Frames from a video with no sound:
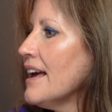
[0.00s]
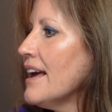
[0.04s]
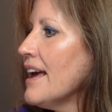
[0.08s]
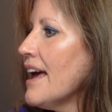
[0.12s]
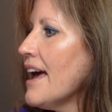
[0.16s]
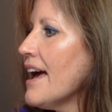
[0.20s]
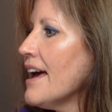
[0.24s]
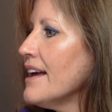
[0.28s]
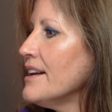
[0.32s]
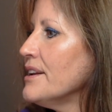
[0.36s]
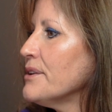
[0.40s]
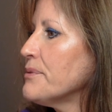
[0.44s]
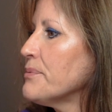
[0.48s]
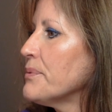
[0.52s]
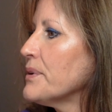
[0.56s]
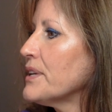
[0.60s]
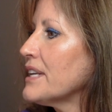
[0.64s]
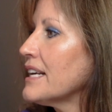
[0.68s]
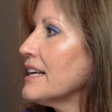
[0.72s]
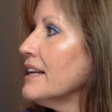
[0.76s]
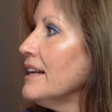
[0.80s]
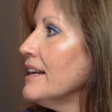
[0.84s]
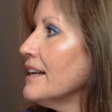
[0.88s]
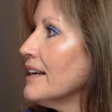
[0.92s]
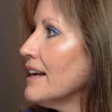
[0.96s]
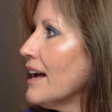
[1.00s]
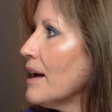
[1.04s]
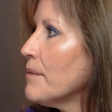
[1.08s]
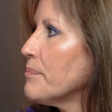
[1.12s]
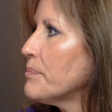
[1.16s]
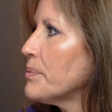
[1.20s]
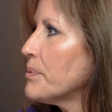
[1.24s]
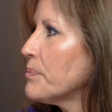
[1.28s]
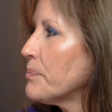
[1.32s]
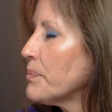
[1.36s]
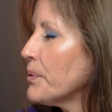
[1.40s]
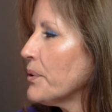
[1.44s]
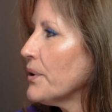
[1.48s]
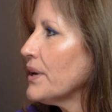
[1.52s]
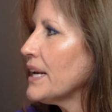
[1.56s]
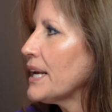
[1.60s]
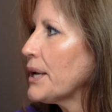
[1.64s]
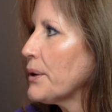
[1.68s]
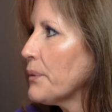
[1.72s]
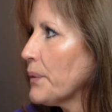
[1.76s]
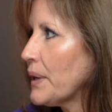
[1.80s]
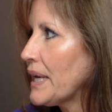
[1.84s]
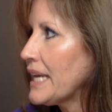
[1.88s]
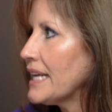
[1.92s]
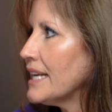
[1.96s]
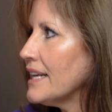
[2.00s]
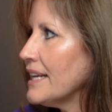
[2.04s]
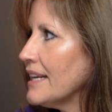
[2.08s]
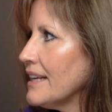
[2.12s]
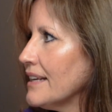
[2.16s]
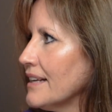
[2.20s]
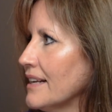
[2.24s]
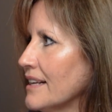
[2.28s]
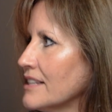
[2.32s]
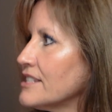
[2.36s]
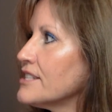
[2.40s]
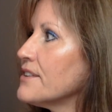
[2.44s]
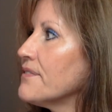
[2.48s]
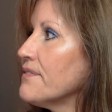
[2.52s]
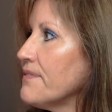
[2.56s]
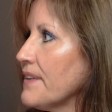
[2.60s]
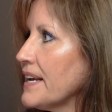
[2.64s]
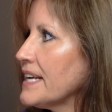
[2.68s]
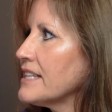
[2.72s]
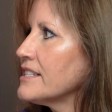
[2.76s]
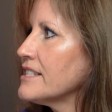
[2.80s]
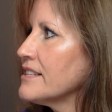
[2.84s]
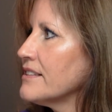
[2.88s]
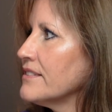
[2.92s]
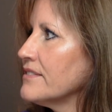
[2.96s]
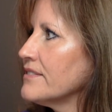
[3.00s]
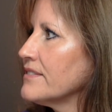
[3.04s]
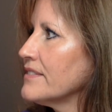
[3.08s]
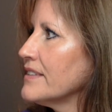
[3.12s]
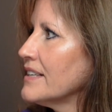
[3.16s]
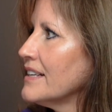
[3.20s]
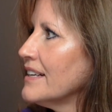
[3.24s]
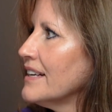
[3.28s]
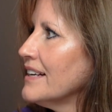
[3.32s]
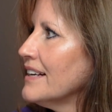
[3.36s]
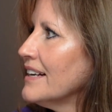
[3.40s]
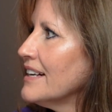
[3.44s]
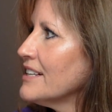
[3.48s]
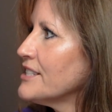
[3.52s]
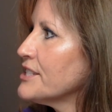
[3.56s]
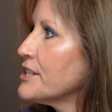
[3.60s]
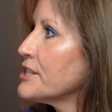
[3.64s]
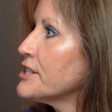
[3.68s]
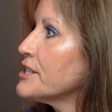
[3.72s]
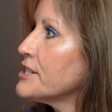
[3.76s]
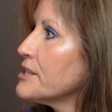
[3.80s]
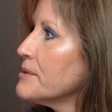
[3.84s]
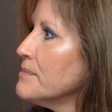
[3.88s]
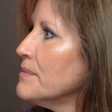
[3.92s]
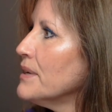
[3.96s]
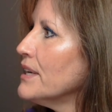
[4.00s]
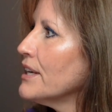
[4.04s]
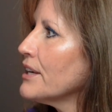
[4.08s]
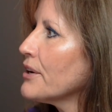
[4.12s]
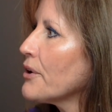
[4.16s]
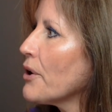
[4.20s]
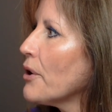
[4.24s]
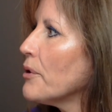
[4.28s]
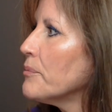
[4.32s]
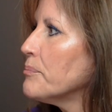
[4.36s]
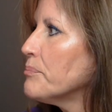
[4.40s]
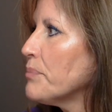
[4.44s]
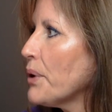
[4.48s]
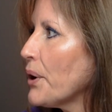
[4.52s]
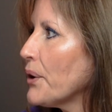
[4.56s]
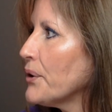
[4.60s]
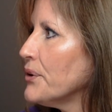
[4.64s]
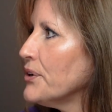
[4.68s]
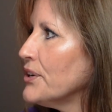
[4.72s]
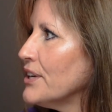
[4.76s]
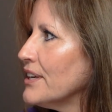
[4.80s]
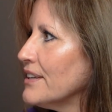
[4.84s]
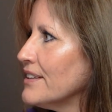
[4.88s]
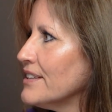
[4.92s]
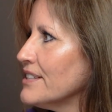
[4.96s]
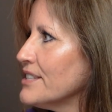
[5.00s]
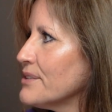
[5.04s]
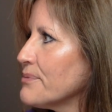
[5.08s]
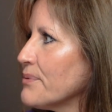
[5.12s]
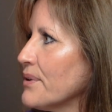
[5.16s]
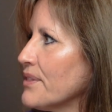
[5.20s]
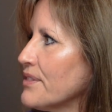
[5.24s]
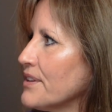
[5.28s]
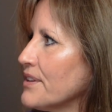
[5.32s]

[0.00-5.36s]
And it would clear up pretty quickly. It's effective. It's a similar component, with the